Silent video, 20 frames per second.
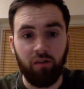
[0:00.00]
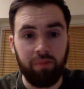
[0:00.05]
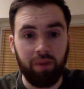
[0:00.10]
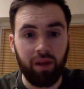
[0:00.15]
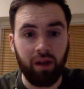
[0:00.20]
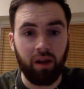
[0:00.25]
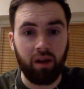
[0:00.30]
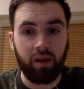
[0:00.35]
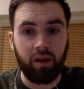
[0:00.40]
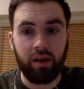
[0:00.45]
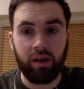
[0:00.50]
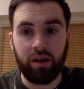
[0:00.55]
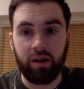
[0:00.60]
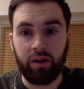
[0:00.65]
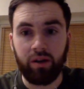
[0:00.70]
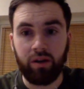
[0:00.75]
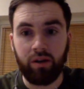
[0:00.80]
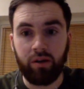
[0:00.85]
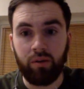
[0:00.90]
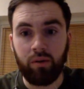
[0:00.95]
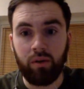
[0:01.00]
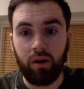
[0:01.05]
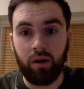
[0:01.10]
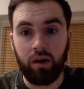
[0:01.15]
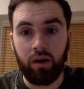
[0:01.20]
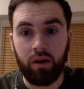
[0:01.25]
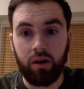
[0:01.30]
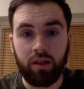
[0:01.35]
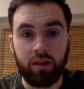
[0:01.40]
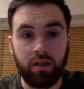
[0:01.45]
of Bologna, who
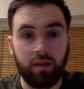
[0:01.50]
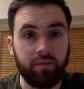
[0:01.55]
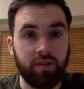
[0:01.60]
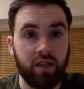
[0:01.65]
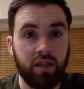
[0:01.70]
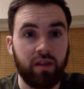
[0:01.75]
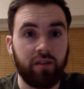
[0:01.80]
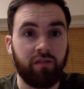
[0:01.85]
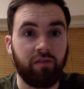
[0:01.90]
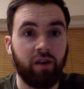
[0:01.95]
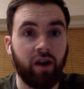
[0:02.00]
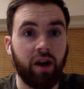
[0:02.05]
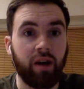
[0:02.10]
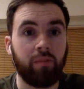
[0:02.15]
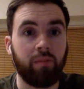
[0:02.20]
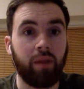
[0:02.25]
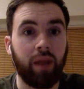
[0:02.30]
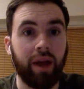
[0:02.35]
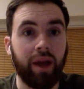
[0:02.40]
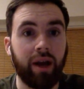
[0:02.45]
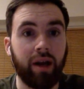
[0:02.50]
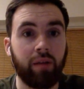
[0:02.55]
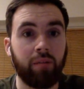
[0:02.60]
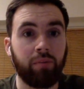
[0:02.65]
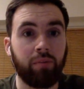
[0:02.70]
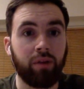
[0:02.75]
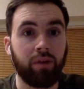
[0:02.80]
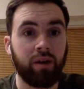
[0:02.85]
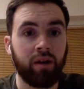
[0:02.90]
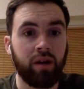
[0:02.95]
is obviously a fine player,
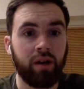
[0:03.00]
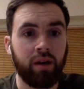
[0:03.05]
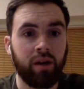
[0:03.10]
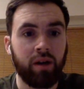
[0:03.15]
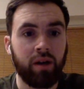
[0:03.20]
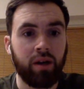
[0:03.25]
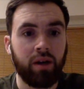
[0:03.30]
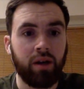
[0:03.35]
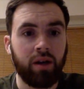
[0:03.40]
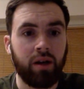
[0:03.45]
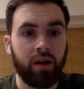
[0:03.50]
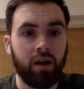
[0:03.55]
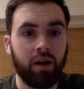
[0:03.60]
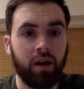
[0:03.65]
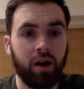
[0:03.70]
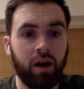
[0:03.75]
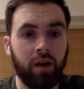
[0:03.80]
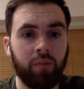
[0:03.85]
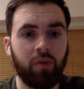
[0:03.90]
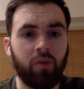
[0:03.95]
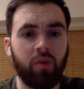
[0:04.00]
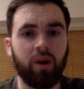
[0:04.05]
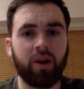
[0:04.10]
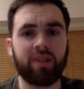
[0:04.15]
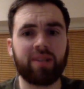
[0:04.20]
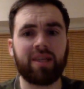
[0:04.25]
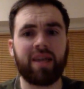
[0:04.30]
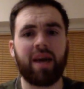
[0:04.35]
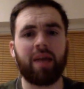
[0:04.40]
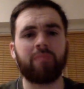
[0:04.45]
but I'm
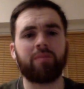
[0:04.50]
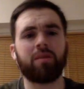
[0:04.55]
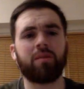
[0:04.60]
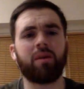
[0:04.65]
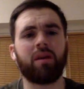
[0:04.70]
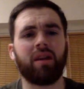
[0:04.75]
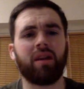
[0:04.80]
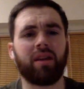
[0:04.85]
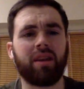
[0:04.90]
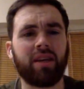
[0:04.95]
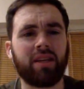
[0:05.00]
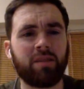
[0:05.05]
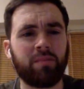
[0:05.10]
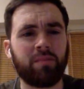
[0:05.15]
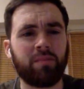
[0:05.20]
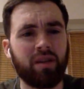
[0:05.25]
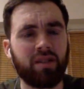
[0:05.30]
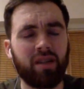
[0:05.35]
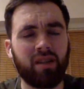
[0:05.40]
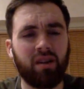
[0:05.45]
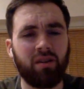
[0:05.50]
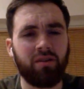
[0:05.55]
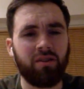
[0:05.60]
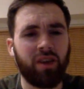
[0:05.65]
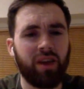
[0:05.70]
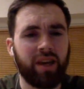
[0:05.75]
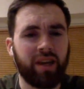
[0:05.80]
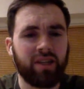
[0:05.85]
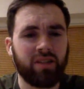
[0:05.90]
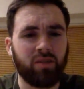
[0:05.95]
quite skeptical of this because I don't
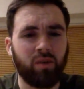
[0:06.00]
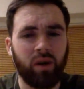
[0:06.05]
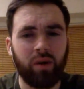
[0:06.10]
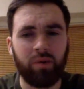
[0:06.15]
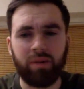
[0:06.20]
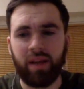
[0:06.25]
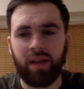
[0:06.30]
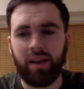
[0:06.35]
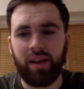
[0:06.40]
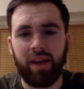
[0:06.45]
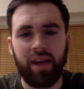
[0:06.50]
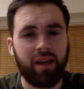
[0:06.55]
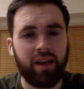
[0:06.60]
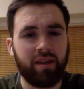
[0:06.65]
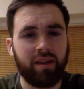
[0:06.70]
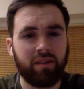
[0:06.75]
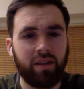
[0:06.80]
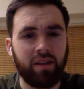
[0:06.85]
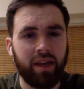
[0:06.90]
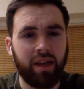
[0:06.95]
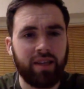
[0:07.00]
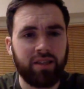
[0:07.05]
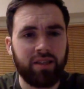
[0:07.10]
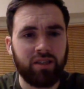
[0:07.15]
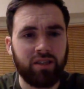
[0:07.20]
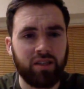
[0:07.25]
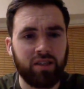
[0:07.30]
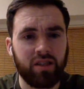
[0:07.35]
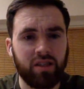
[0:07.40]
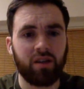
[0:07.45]
think he's quite what they need. He's
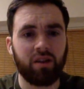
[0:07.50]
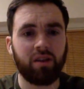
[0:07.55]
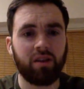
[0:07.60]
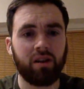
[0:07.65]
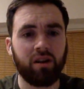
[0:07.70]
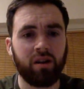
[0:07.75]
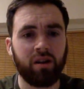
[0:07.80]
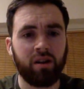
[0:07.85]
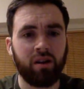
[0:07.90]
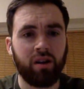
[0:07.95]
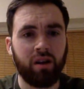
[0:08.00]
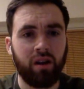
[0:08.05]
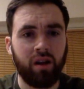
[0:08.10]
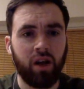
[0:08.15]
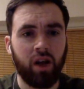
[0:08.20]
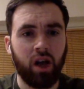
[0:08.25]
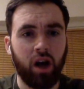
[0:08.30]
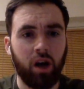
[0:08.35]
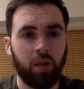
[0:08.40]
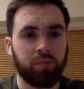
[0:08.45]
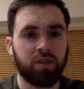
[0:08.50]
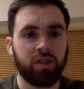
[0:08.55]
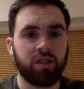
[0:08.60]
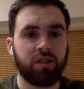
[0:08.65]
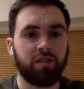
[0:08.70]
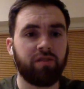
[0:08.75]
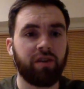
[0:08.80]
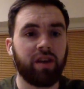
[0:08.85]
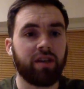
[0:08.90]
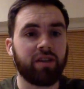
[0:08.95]
just another option
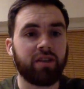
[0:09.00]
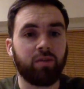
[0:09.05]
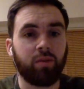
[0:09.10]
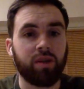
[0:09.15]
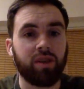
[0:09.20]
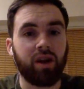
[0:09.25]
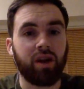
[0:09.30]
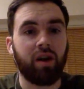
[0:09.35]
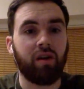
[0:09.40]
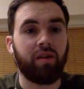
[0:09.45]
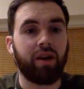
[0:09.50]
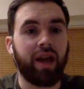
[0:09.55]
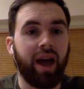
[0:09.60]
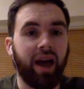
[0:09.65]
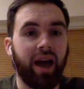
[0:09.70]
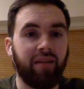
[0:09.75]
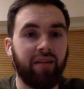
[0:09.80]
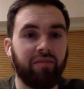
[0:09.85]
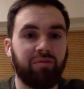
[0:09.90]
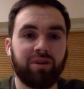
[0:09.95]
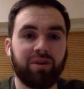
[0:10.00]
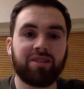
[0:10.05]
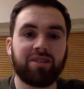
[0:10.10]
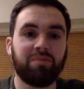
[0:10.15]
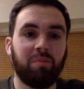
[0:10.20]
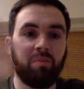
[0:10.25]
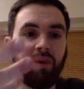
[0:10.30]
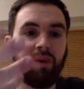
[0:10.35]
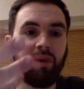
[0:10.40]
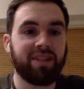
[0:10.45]
to fit into what they already have, which
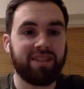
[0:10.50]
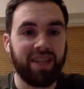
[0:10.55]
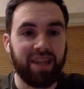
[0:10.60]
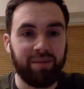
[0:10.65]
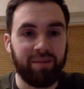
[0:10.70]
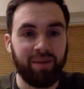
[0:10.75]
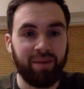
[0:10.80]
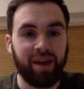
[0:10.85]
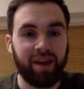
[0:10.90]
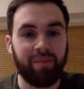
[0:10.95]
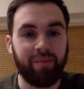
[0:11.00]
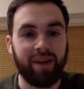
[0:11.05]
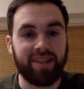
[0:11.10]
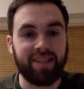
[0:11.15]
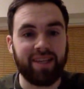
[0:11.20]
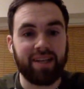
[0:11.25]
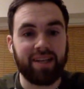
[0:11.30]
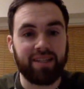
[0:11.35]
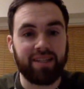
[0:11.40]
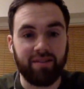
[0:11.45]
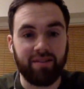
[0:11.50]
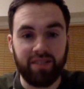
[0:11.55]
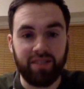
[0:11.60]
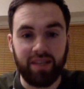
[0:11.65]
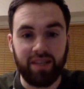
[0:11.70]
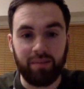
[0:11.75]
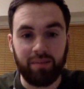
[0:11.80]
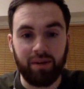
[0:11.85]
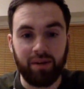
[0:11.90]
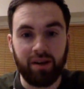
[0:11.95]
might seem like it makes sense,
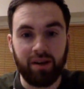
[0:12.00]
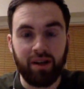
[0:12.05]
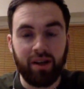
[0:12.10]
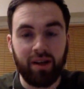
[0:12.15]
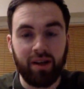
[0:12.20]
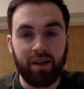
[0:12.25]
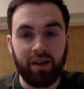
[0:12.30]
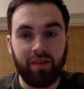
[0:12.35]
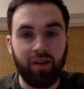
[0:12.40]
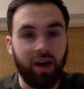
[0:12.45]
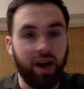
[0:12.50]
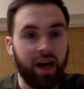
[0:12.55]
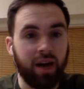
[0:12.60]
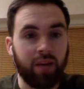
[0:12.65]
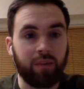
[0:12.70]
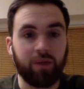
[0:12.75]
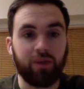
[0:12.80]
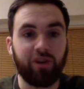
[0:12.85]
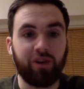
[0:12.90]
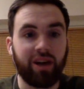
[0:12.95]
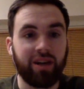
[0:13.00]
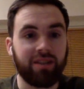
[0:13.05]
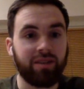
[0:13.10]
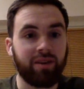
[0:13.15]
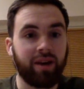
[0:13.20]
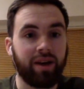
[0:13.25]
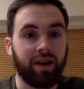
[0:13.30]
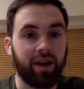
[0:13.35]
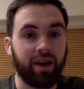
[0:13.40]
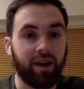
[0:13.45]
obviously, but they've got Adam Unas who
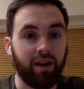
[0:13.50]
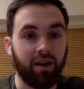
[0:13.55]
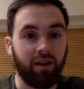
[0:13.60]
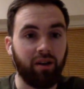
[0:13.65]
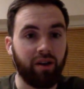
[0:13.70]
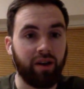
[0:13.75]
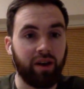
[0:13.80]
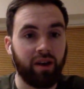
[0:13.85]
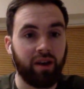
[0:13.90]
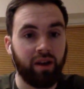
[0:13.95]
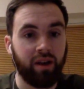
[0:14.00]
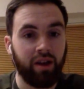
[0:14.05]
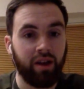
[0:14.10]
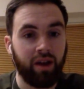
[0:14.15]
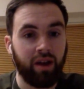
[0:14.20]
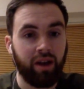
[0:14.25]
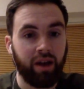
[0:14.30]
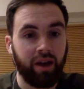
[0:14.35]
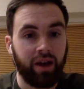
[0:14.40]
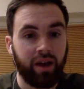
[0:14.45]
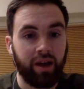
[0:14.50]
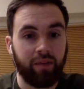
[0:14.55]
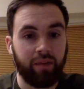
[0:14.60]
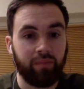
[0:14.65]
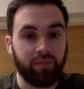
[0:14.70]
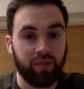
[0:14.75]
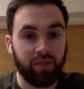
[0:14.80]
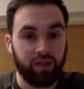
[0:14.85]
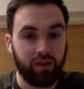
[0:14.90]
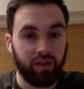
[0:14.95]
can't get a look in
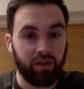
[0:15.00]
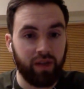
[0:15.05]
to do